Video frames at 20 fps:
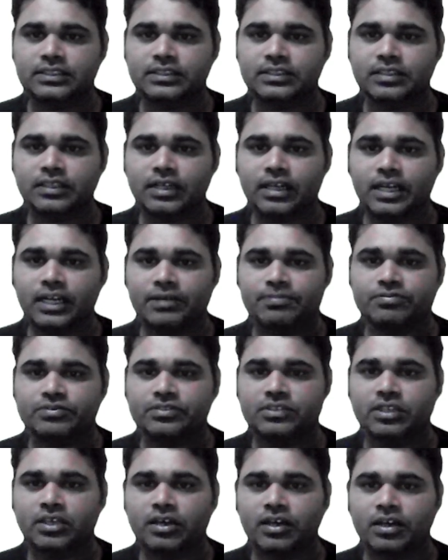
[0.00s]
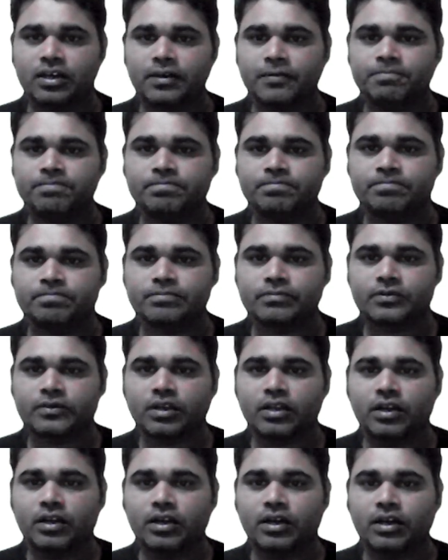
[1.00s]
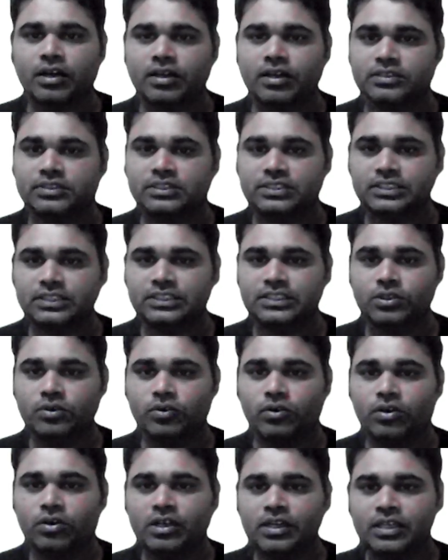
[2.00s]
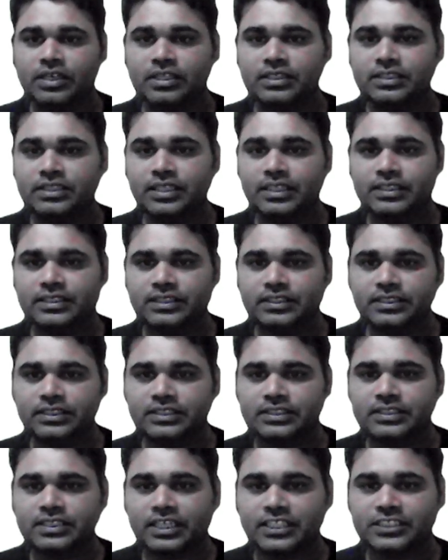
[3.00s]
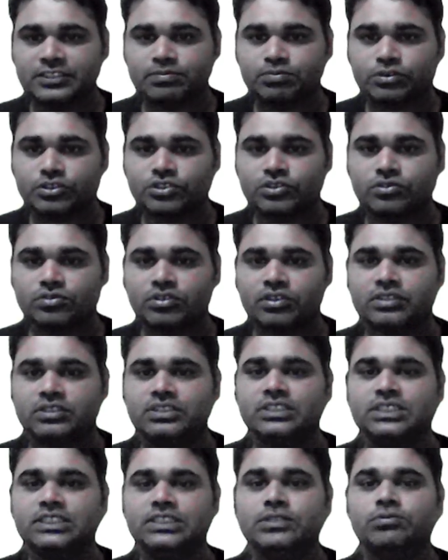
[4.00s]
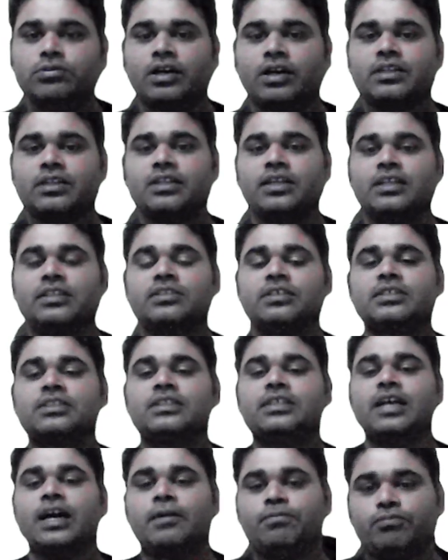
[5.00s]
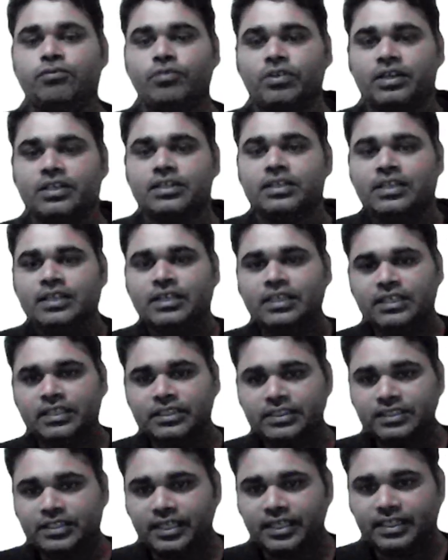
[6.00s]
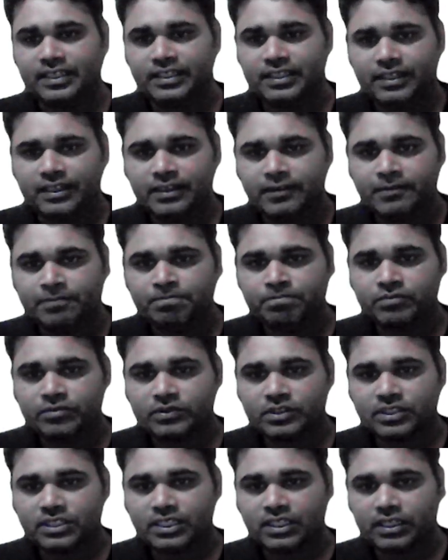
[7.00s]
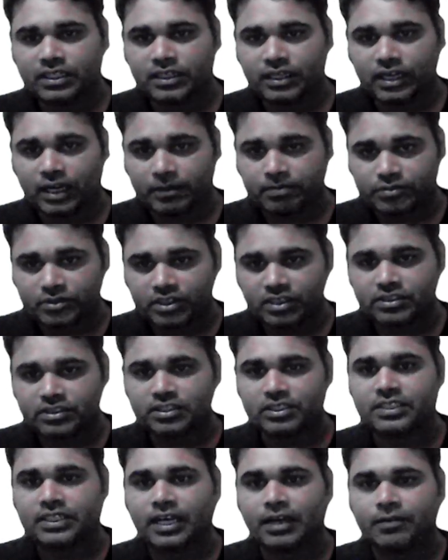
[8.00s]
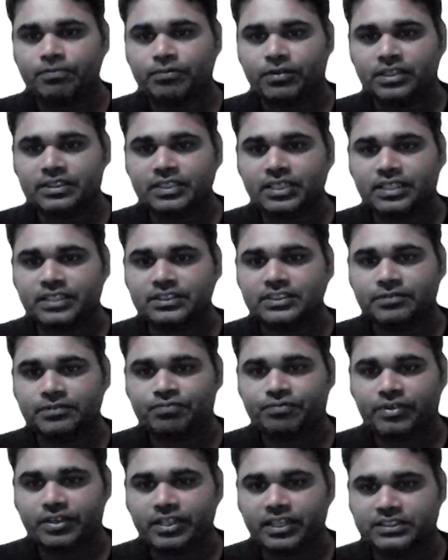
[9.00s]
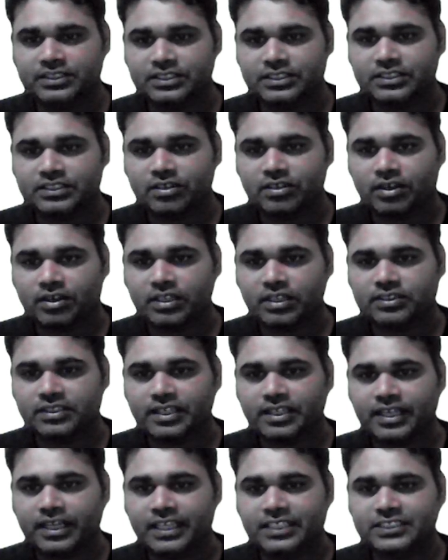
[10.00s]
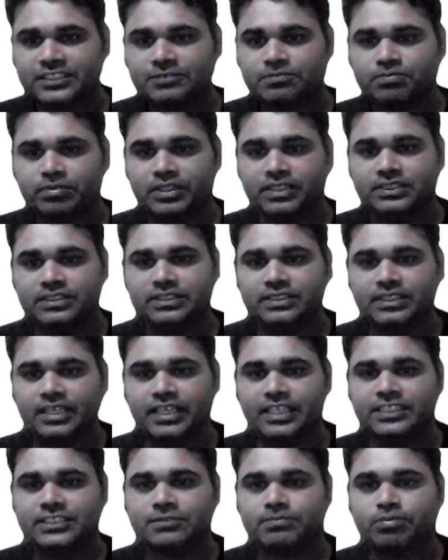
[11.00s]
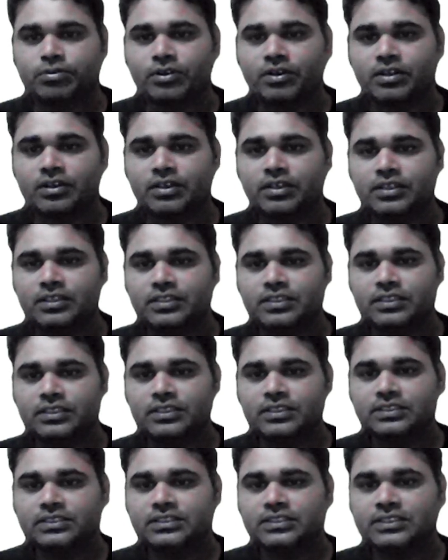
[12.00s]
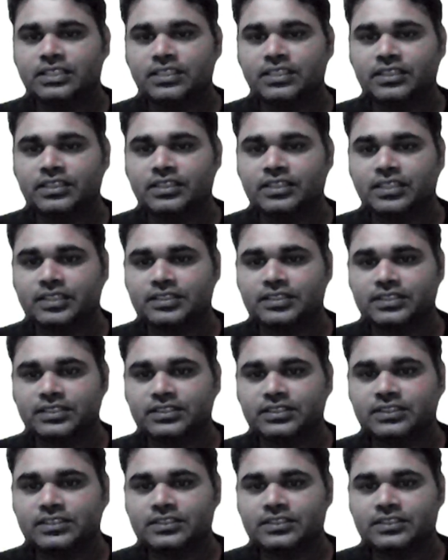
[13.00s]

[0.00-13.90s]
left the G0, then it transfers to the G1 and the gap 1. Then after the gap 1 there is a phase is called as the S phase. S for synthesis.